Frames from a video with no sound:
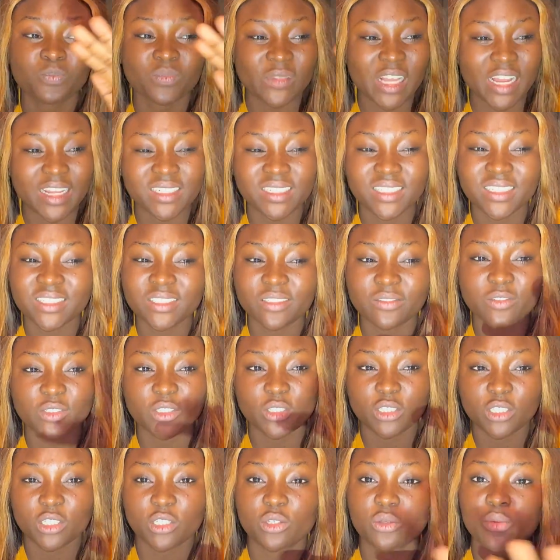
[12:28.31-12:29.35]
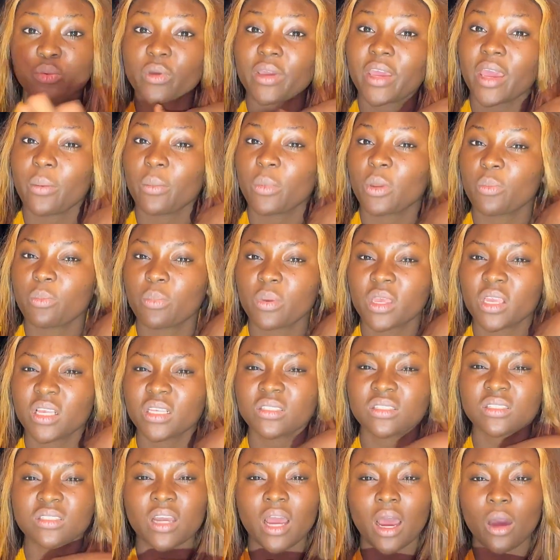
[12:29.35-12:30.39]
at the end of the day, you'll get me
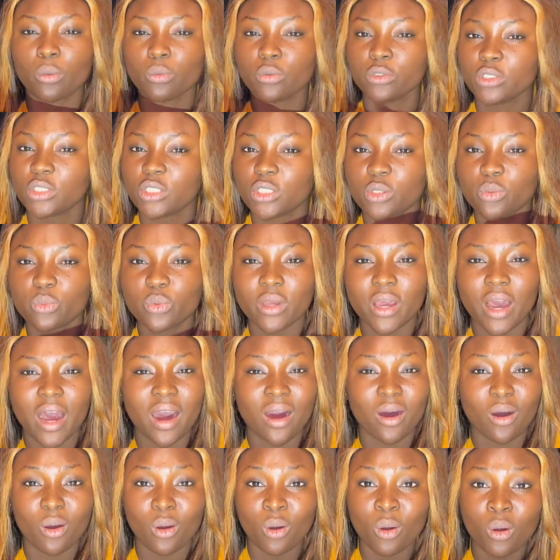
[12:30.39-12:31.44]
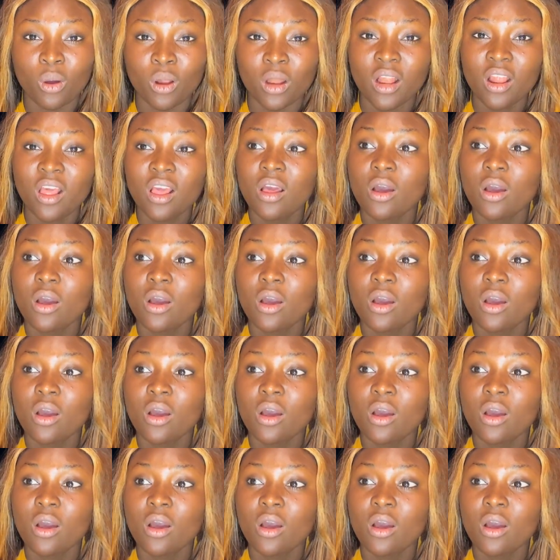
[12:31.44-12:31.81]
pissed, I won't do it at all.